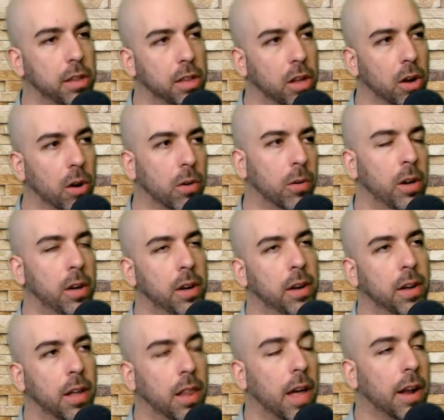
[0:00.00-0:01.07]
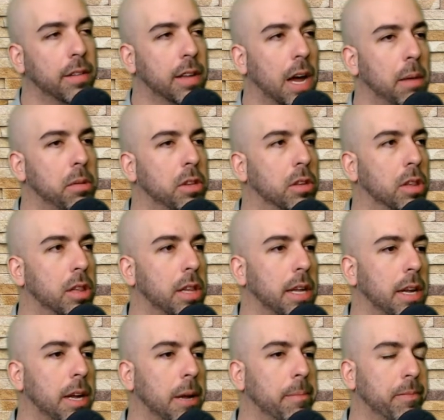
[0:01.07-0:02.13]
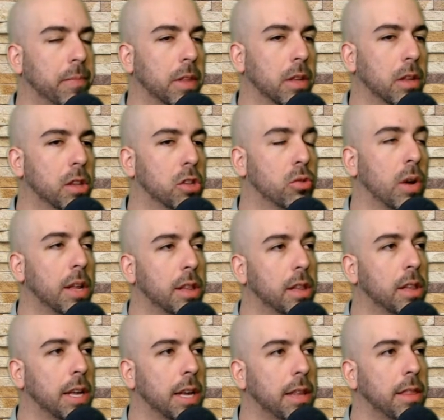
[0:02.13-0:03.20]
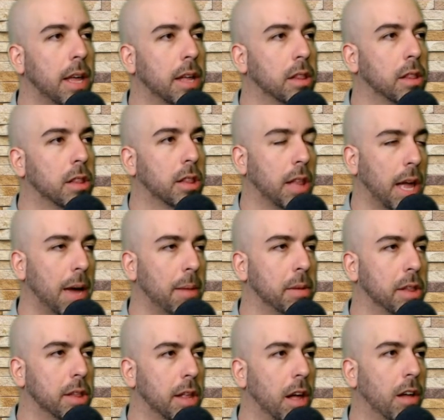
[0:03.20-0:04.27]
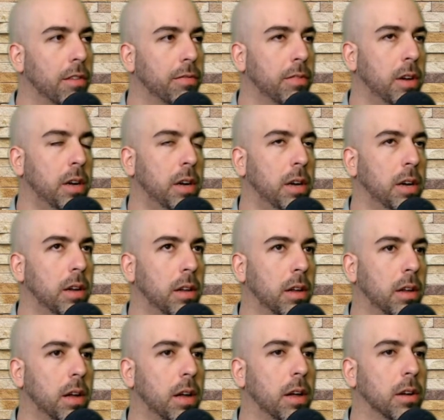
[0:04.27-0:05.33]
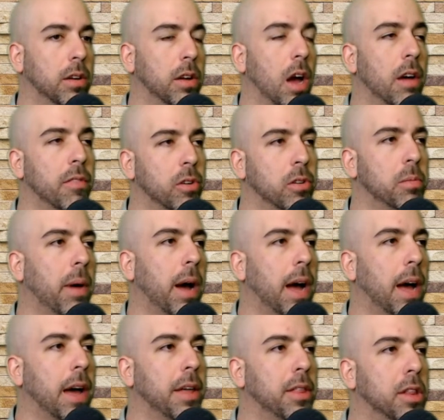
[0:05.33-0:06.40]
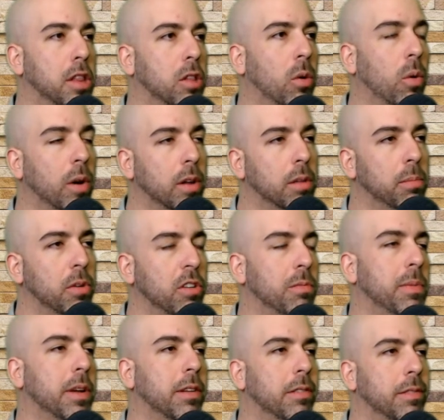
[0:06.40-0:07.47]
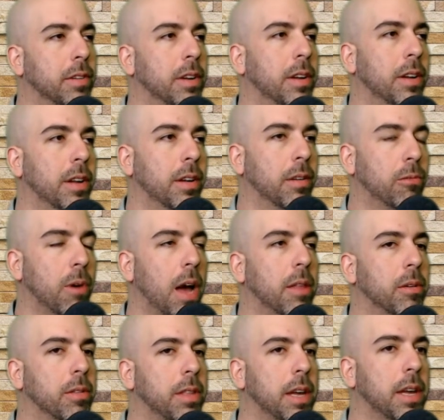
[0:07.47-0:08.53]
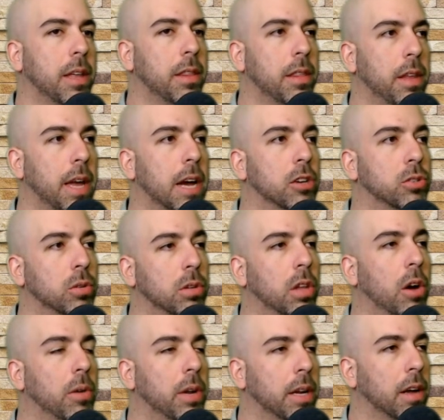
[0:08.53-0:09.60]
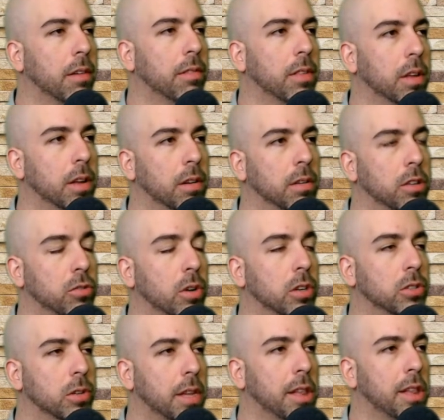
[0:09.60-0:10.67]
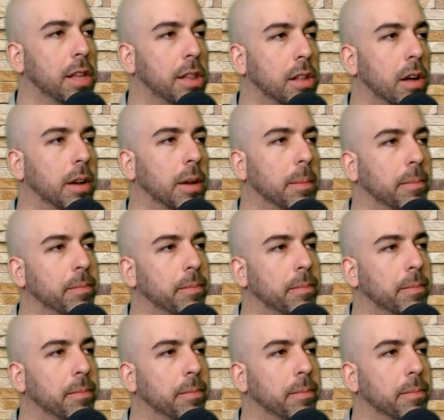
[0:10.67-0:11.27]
So a lot of times you'll see stresses in that slab itself governed by the soil movement rather than the actual loading of the structure that sits on it.